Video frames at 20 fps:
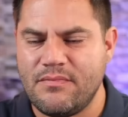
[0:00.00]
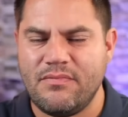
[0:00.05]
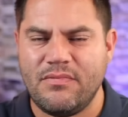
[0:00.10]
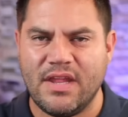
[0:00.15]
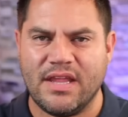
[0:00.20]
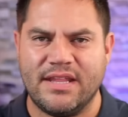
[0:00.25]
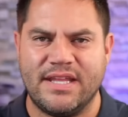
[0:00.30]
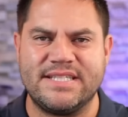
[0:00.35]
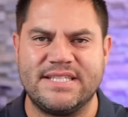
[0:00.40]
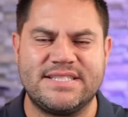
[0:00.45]

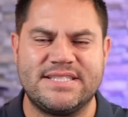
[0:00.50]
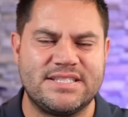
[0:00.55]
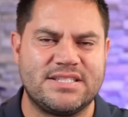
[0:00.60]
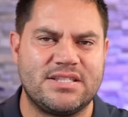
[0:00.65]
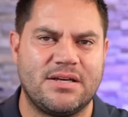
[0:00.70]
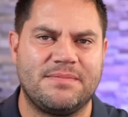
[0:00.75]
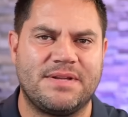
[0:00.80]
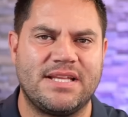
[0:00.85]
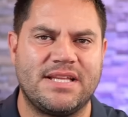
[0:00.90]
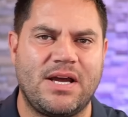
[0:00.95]
And this is
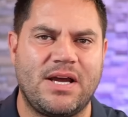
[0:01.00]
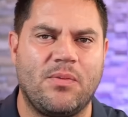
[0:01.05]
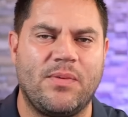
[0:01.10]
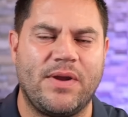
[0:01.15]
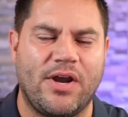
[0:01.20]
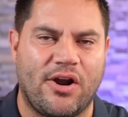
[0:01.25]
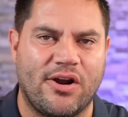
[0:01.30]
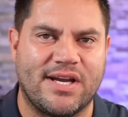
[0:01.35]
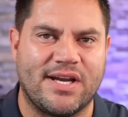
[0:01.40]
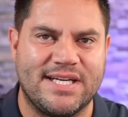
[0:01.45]
something that we
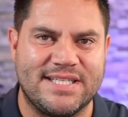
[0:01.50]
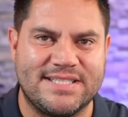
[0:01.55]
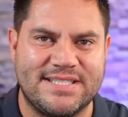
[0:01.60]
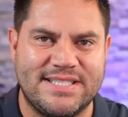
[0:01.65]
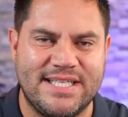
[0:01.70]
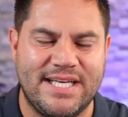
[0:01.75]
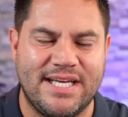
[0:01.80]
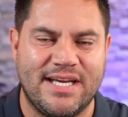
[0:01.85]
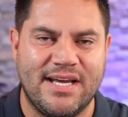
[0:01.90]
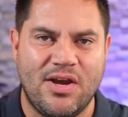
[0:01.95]
are going to
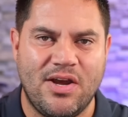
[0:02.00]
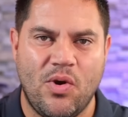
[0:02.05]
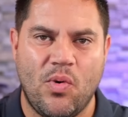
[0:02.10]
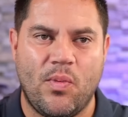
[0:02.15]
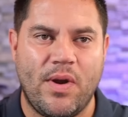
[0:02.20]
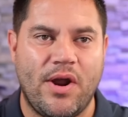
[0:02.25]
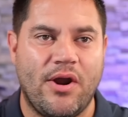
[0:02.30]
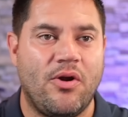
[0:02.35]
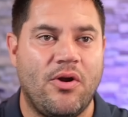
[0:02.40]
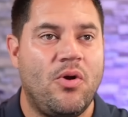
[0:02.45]
see
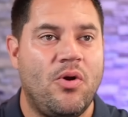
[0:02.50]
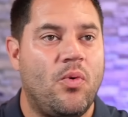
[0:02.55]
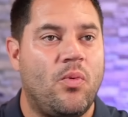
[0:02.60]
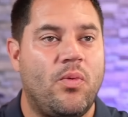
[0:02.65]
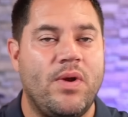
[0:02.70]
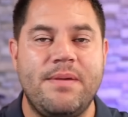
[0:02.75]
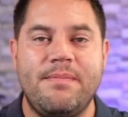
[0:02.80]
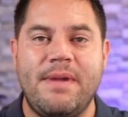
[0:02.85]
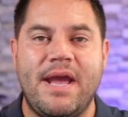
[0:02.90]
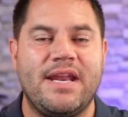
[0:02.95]
where
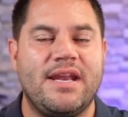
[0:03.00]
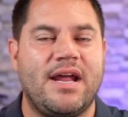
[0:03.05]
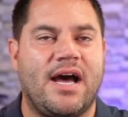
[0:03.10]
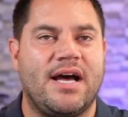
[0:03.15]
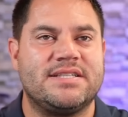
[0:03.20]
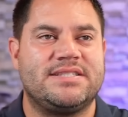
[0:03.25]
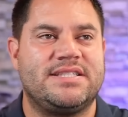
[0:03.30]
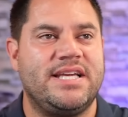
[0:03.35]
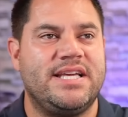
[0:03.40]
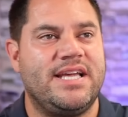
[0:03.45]
we may not
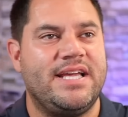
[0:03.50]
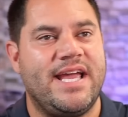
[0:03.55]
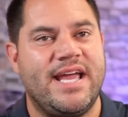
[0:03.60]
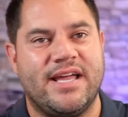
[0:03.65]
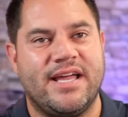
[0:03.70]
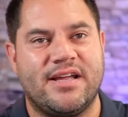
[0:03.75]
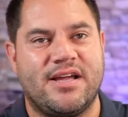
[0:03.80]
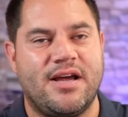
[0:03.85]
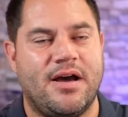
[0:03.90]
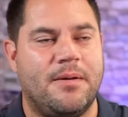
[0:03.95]
see
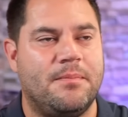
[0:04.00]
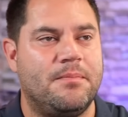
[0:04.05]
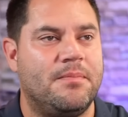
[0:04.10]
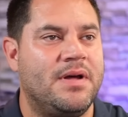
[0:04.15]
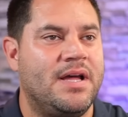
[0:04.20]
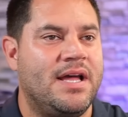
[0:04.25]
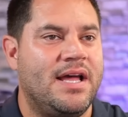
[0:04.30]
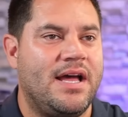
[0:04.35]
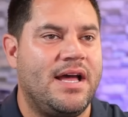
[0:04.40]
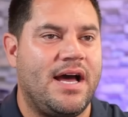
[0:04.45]
income,
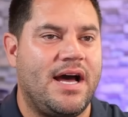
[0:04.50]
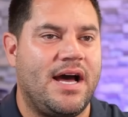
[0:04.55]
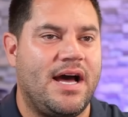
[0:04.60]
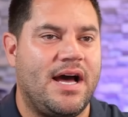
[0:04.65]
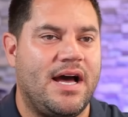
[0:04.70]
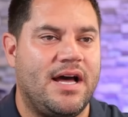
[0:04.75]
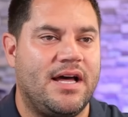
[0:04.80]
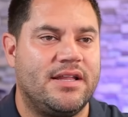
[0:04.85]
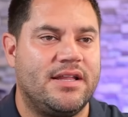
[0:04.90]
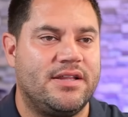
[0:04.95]

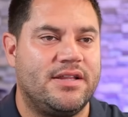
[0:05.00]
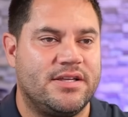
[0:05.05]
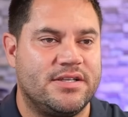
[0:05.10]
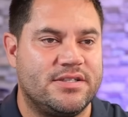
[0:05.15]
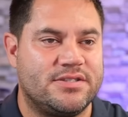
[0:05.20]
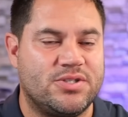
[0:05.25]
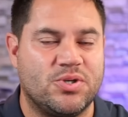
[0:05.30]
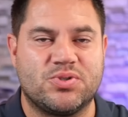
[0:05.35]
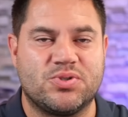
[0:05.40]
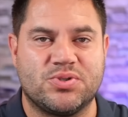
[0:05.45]
uh, the
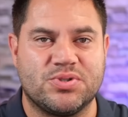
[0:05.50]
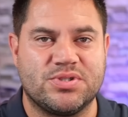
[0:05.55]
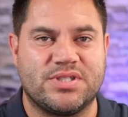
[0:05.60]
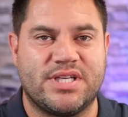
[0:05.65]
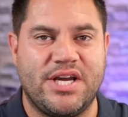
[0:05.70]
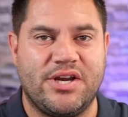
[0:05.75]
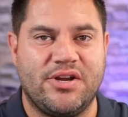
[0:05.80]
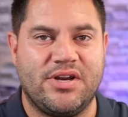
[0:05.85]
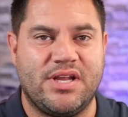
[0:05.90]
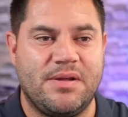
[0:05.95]
Social
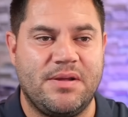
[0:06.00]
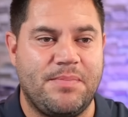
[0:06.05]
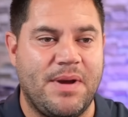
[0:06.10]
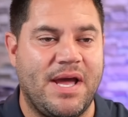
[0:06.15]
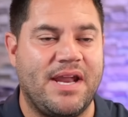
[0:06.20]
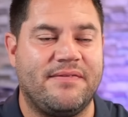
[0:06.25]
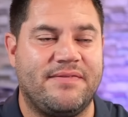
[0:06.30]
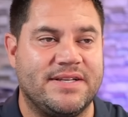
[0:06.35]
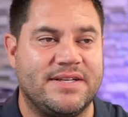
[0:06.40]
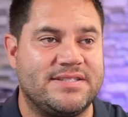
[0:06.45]
Security
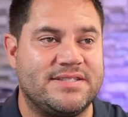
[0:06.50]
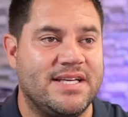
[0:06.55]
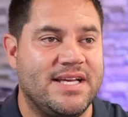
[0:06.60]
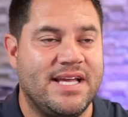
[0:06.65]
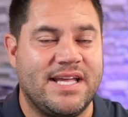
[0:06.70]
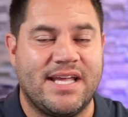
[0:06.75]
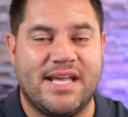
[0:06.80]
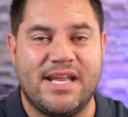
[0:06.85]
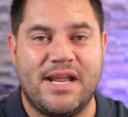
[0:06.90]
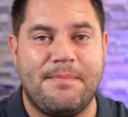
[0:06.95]
benefits
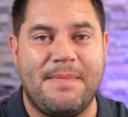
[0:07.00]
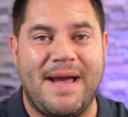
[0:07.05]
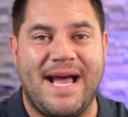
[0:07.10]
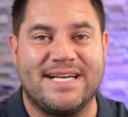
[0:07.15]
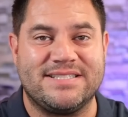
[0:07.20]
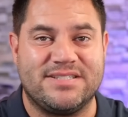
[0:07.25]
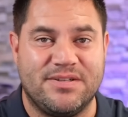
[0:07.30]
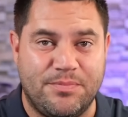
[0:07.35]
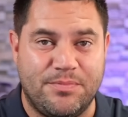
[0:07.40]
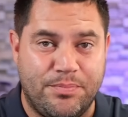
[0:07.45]
get a
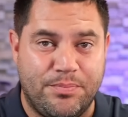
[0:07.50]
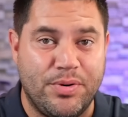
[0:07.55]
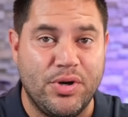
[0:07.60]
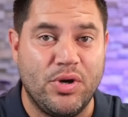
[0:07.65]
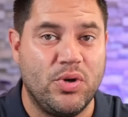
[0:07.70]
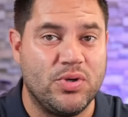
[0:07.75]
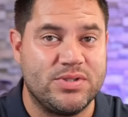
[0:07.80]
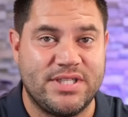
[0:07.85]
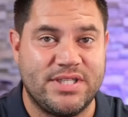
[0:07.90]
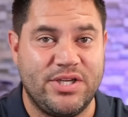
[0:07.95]
massive
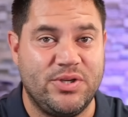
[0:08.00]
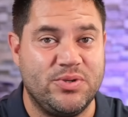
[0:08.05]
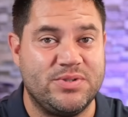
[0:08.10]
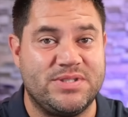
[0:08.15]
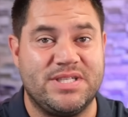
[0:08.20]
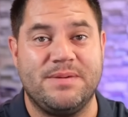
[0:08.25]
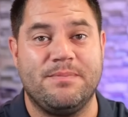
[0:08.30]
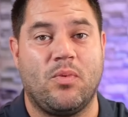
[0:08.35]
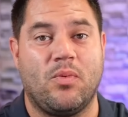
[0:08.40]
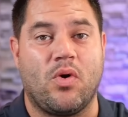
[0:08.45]
boost and you
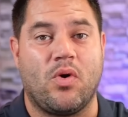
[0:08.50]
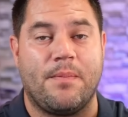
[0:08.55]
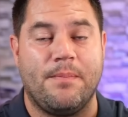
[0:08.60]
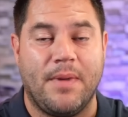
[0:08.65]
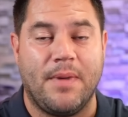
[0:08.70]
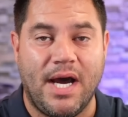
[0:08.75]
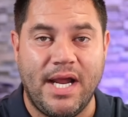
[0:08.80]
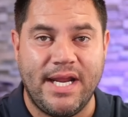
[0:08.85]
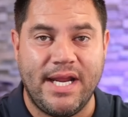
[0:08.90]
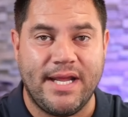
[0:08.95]
see more
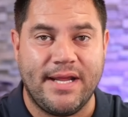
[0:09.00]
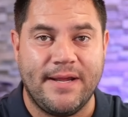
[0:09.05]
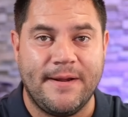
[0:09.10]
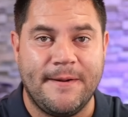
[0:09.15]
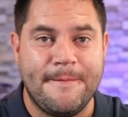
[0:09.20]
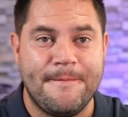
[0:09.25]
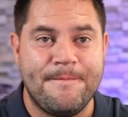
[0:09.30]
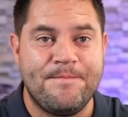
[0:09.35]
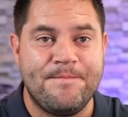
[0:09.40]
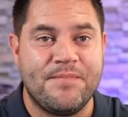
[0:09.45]
money.
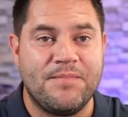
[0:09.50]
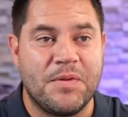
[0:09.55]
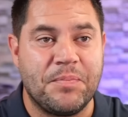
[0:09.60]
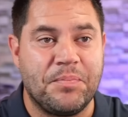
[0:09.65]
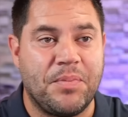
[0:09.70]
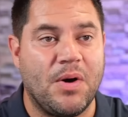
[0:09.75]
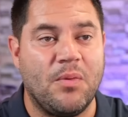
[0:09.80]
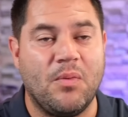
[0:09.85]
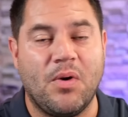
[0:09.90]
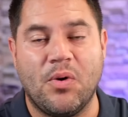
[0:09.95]

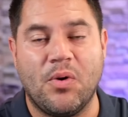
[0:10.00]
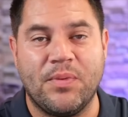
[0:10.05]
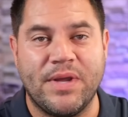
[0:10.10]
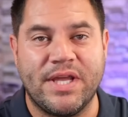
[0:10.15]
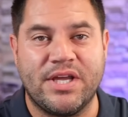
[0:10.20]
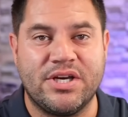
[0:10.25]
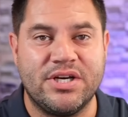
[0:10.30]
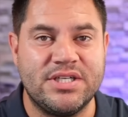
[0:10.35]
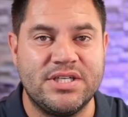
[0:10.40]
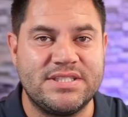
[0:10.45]
But what we
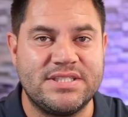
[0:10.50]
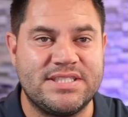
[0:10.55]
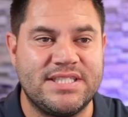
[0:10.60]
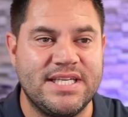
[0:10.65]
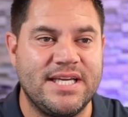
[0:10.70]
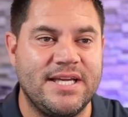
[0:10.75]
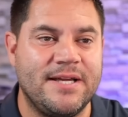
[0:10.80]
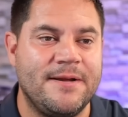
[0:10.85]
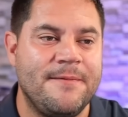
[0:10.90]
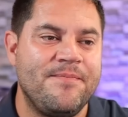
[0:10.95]
could
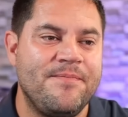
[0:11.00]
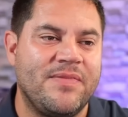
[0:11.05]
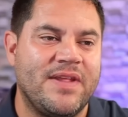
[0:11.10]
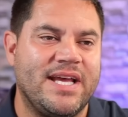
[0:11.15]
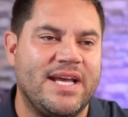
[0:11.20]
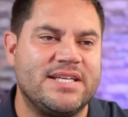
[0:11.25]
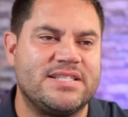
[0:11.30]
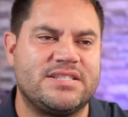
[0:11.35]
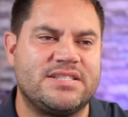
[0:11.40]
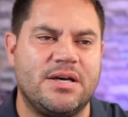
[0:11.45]
see
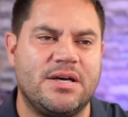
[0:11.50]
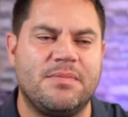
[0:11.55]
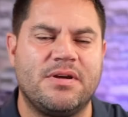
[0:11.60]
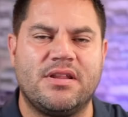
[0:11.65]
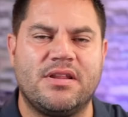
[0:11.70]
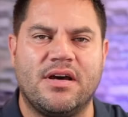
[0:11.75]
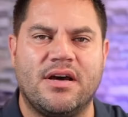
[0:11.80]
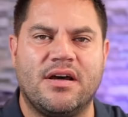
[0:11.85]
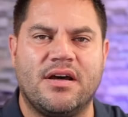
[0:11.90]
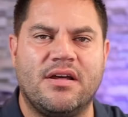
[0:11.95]
is some of
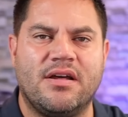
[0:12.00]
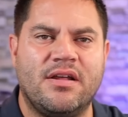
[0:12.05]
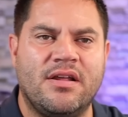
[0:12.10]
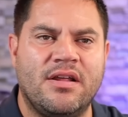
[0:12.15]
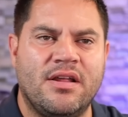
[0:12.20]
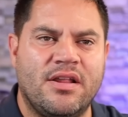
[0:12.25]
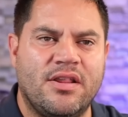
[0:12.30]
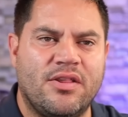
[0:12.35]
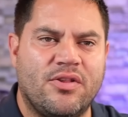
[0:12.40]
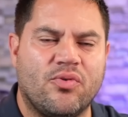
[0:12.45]
the,
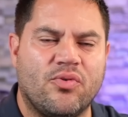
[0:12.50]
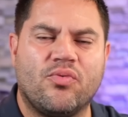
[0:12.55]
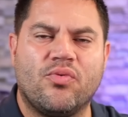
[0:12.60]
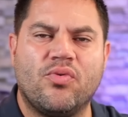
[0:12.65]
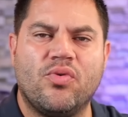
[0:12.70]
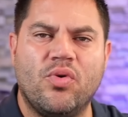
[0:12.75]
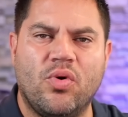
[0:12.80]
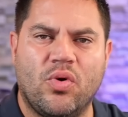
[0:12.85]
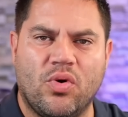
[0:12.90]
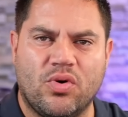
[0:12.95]
the
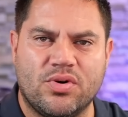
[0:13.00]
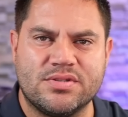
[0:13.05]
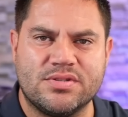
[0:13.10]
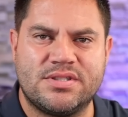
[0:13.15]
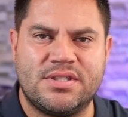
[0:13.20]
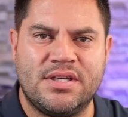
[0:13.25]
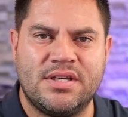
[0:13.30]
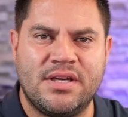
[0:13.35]
rules,